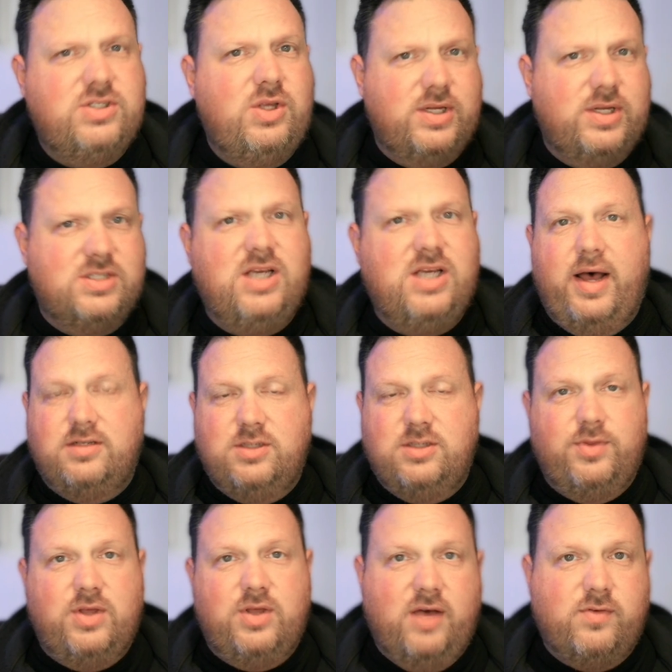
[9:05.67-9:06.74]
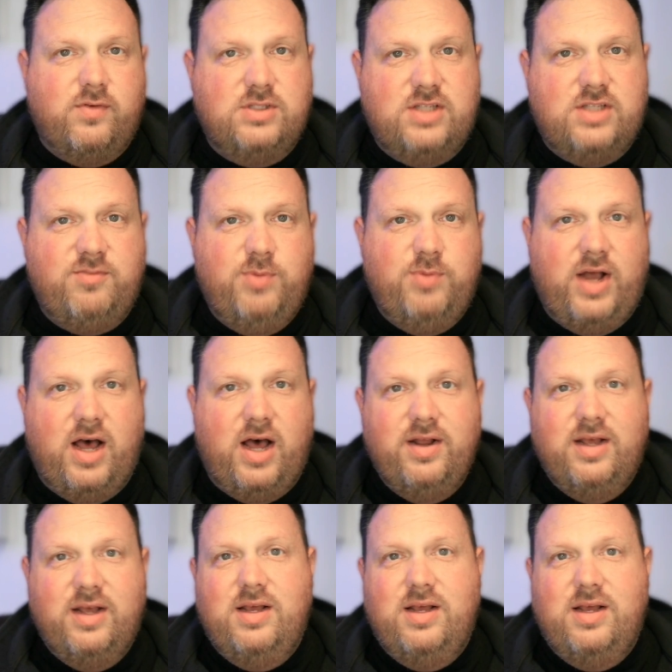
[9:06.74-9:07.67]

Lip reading: You can see some of the covers they put out